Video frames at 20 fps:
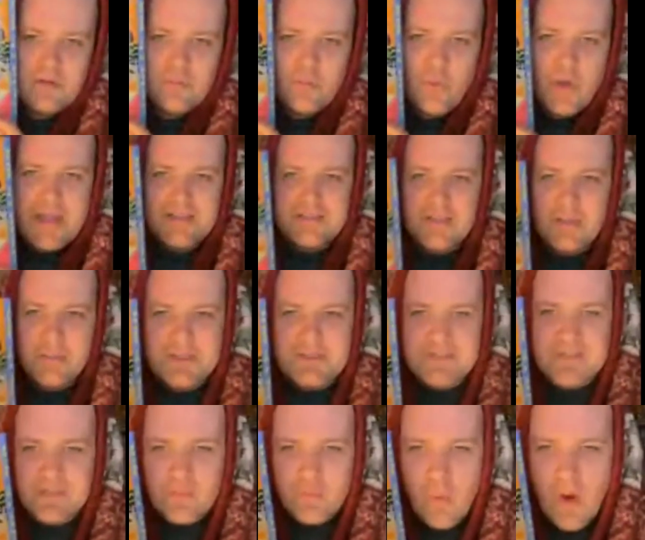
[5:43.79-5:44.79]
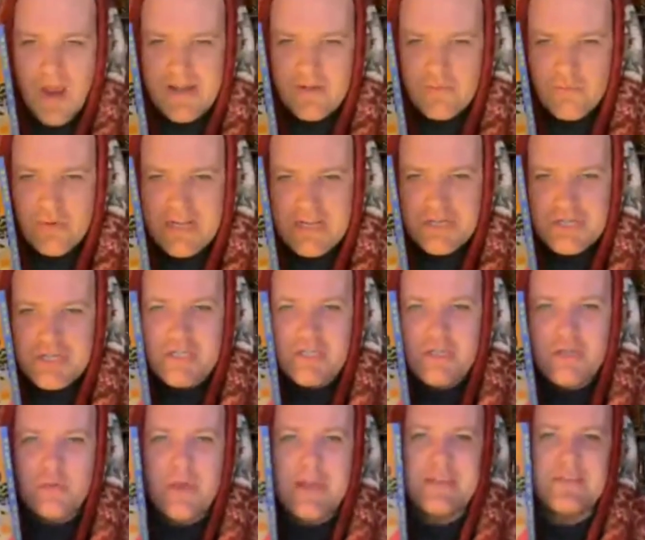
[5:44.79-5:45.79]
it, when someone says when reaching
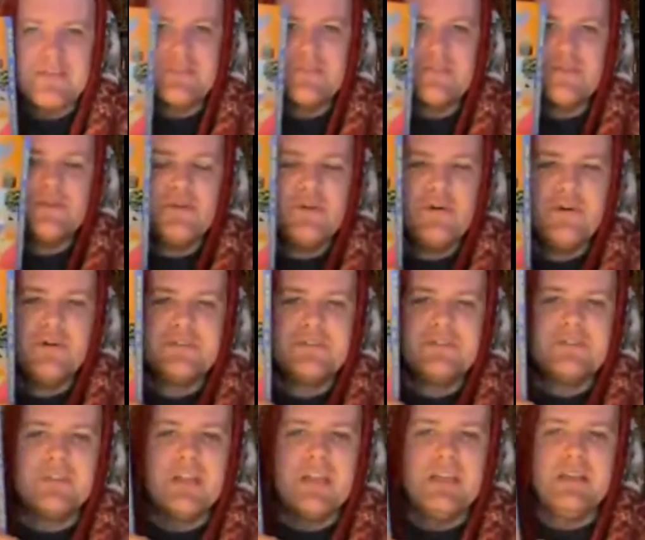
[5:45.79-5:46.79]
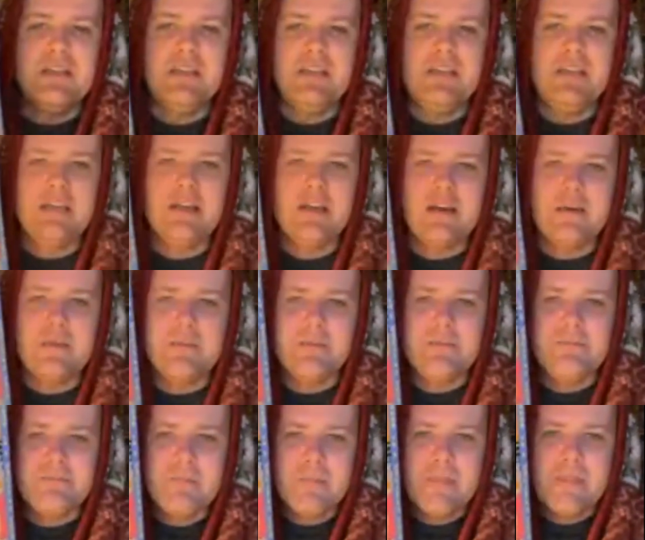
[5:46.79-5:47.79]
US stores in the um, it
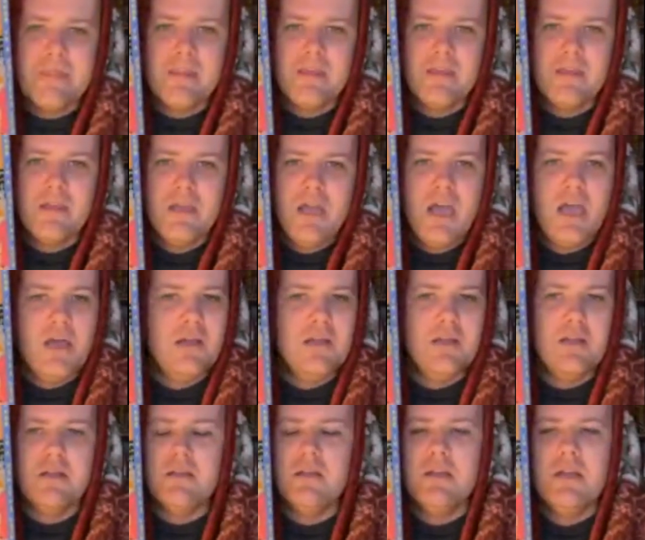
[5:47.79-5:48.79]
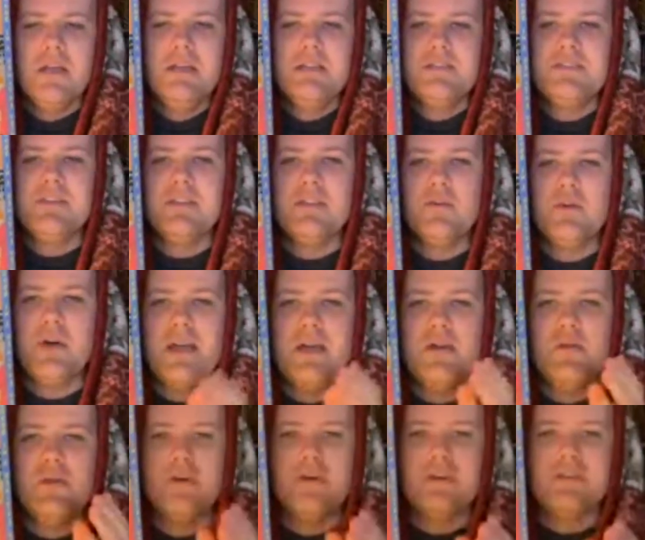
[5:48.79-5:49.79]
won't probably won't See, the way it
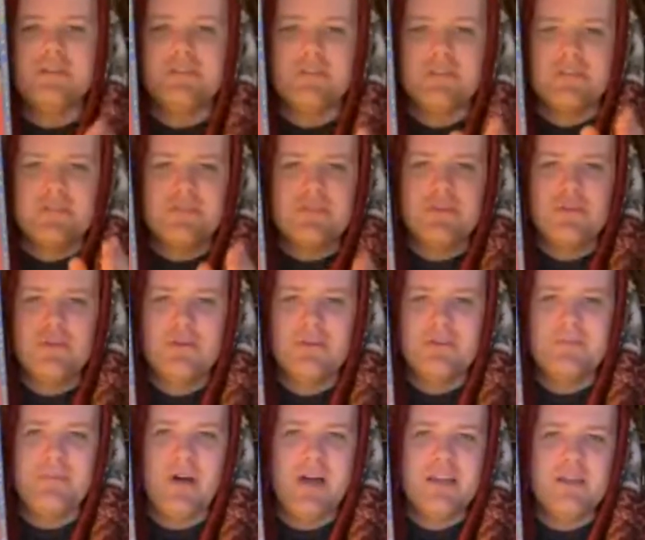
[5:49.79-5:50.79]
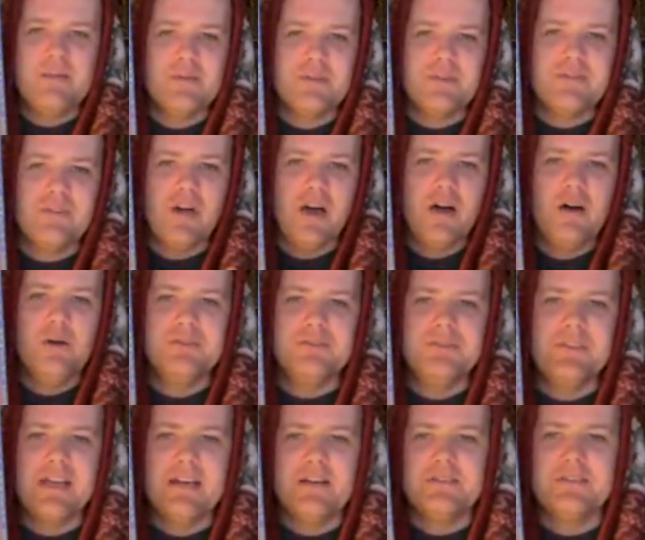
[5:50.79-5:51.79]
works is the stores buy the books for
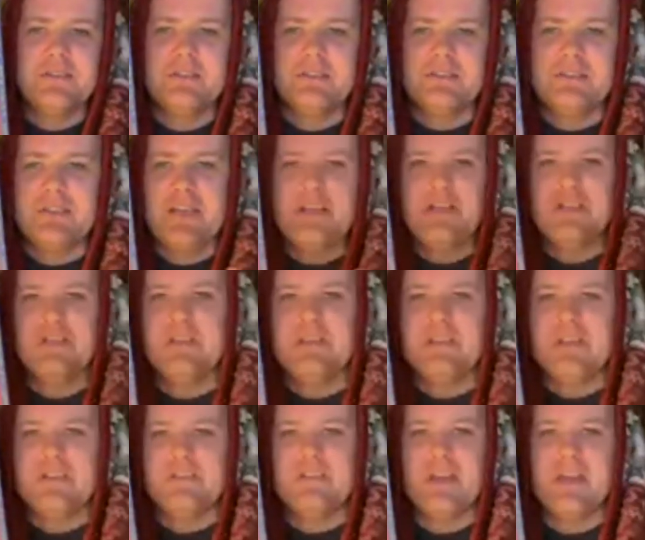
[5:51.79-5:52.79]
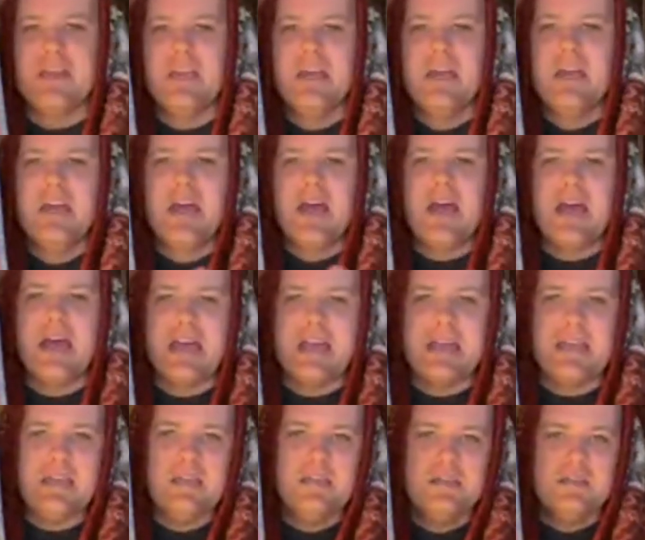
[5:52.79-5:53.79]
wholesale. So essentially, they say,
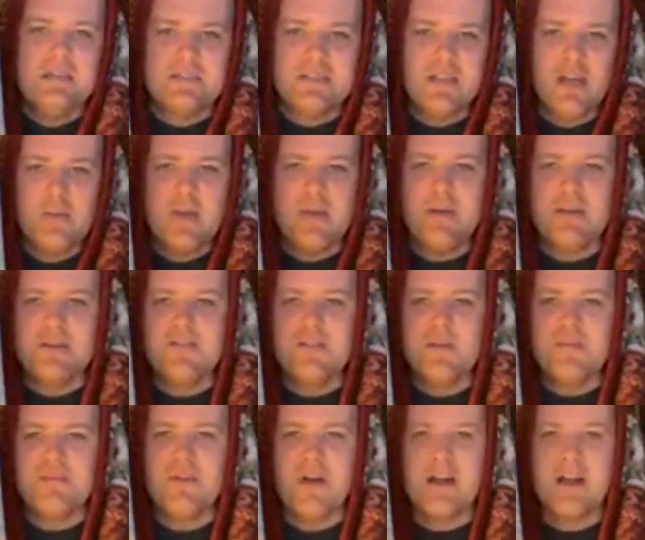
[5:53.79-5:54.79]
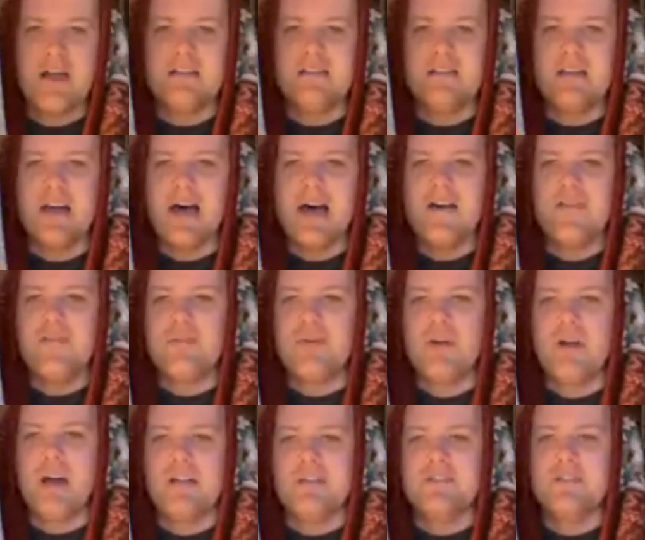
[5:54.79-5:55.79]
hey, sell me much of your product at half
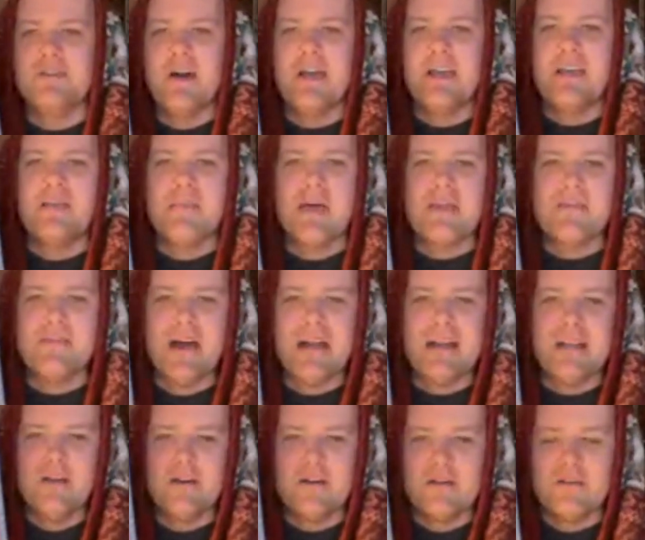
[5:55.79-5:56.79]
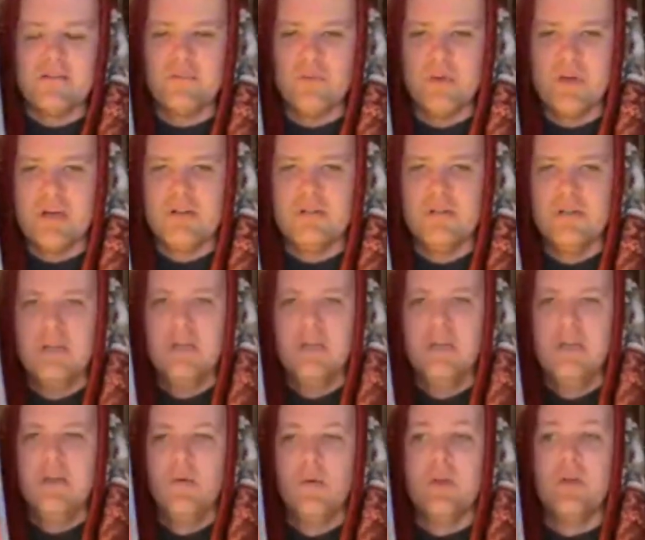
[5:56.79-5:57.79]
price so I can make money on it as well.
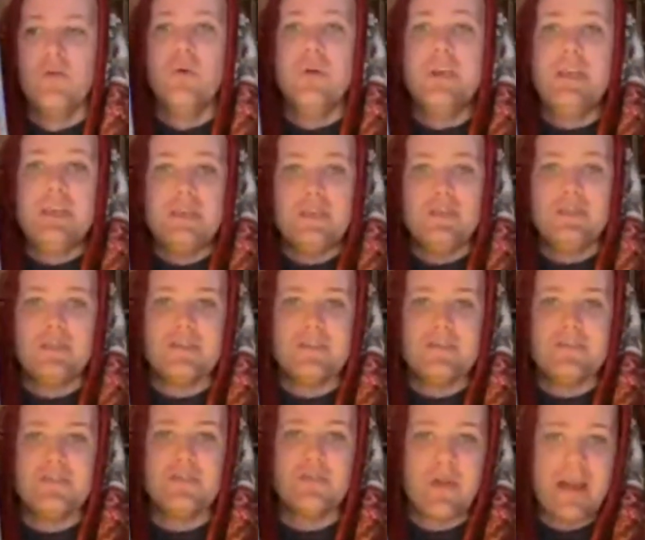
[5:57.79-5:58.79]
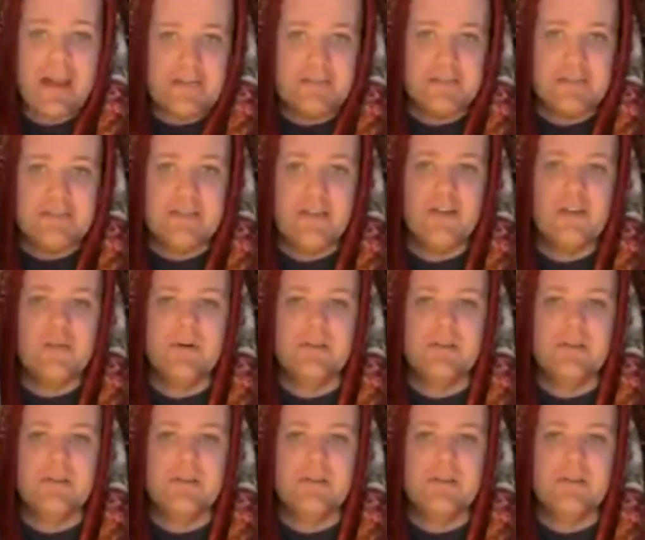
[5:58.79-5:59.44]
When we could just directly sell them